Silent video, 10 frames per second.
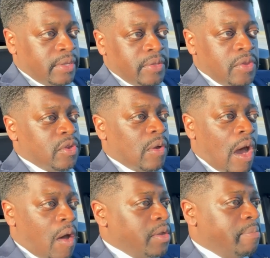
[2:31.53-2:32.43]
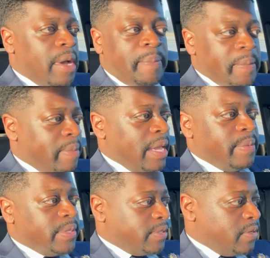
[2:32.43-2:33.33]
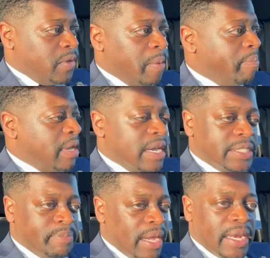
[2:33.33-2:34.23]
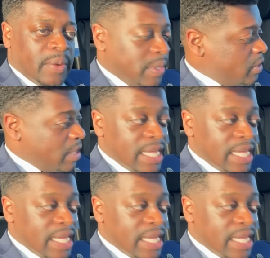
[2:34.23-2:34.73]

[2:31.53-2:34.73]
you know, all the Muppet babies, you know, Bugs Bunny, let